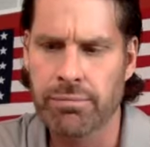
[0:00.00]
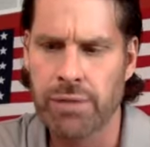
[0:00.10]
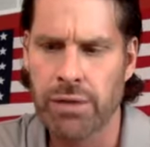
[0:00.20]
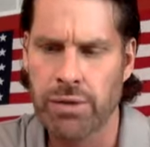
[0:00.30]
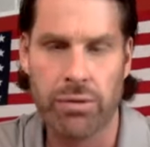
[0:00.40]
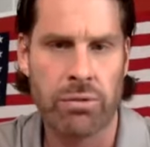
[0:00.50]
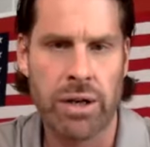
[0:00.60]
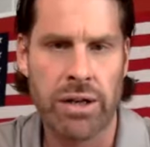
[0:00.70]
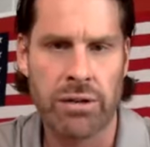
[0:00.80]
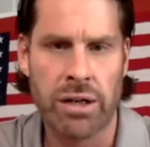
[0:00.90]
a
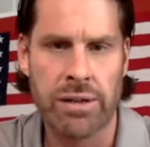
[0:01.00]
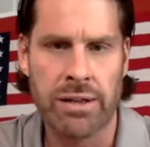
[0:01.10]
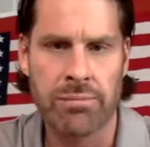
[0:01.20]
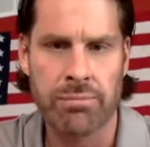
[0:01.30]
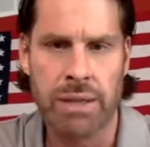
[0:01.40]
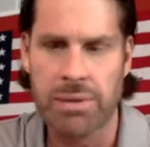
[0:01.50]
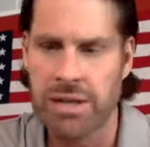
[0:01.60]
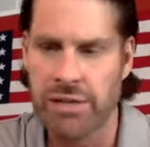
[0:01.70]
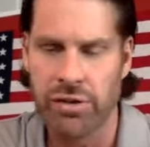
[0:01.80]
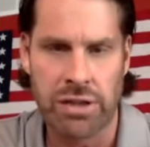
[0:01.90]
writer on that maybe
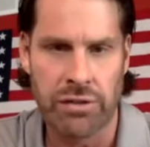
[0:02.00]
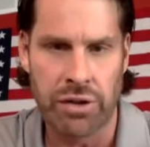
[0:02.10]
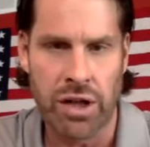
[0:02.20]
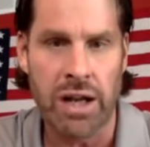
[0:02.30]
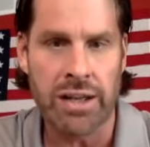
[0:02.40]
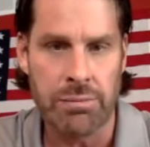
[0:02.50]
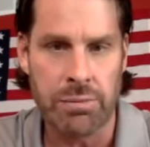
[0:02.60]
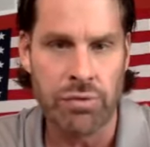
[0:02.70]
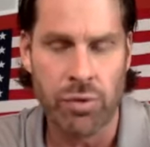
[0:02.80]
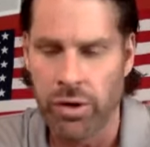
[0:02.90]
never covered hockey
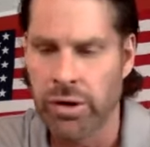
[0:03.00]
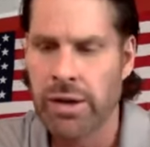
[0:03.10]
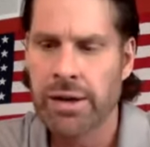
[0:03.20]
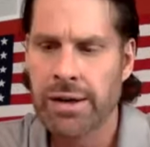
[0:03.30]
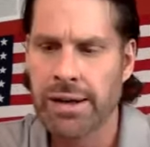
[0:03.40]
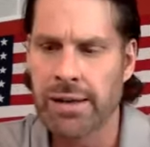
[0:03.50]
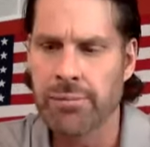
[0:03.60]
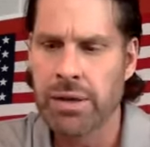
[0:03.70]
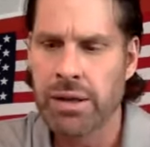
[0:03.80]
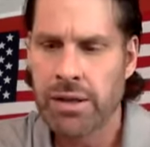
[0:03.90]
before.
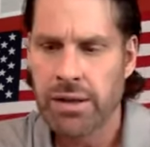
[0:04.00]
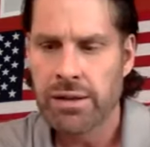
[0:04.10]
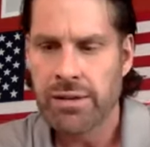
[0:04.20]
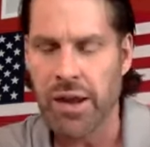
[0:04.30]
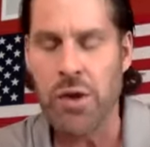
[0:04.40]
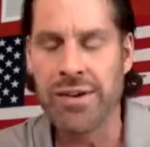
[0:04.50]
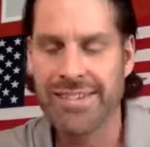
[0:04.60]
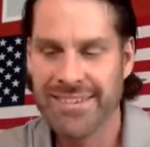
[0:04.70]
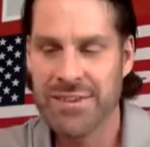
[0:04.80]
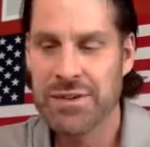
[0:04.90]
They
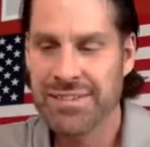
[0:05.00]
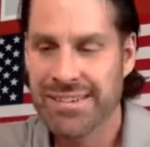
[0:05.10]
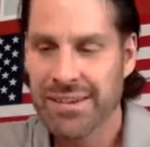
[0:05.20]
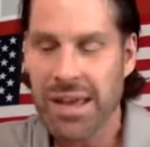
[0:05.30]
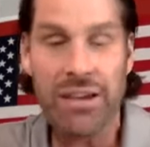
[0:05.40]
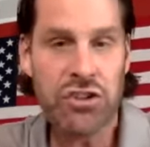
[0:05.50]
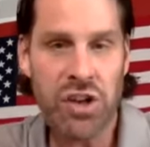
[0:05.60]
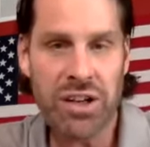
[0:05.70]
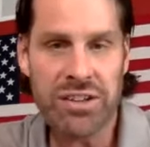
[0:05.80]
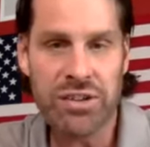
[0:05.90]
had
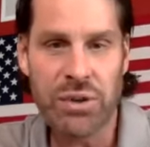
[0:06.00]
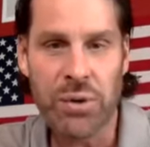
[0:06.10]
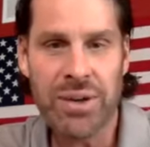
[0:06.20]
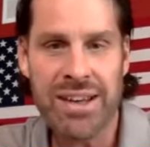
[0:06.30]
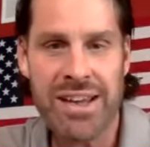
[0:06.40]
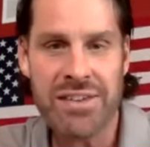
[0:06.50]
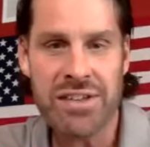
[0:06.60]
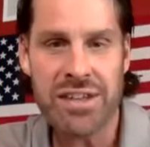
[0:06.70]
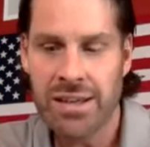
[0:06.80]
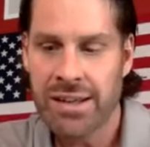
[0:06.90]
Sean Couturier as
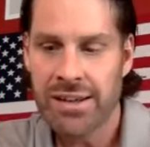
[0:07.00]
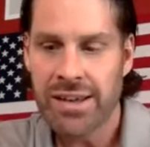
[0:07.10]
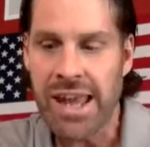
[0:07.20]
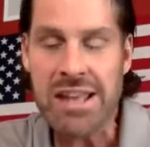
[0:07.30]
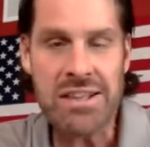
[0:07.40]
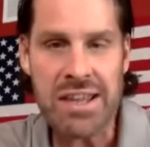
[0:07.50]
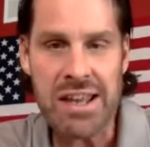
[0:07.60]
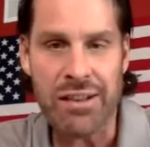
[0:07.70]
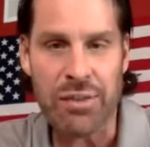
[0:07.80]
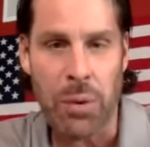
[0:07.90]
the
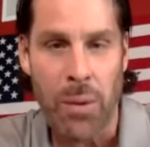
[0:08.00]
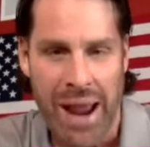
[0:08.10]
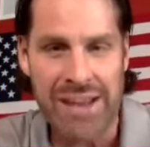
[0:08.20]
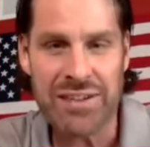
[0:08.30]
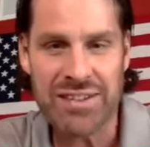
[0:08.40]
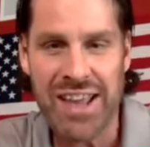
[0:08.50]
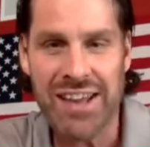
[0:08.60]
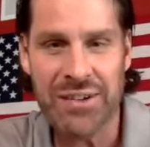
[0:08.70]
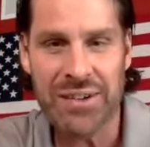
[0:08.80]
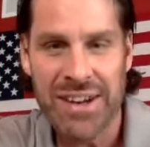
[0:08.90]
18th ranked
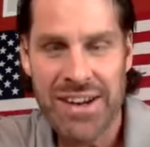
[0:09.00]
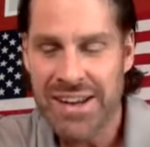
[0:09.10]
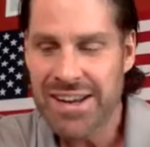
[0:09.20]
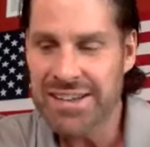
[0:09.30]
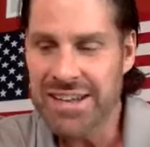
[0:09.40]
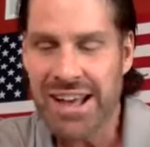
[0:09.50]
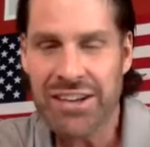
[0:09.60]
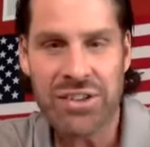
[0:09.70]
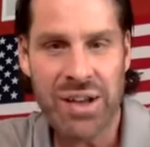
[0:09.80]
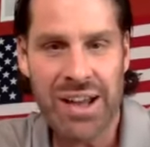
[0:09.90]
center in the
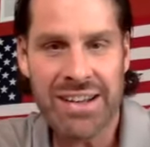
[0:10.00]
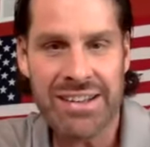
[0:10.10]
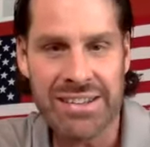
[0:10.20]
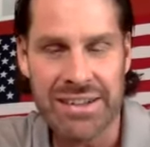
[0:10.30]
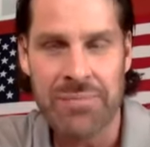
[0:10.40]
National Hockey League.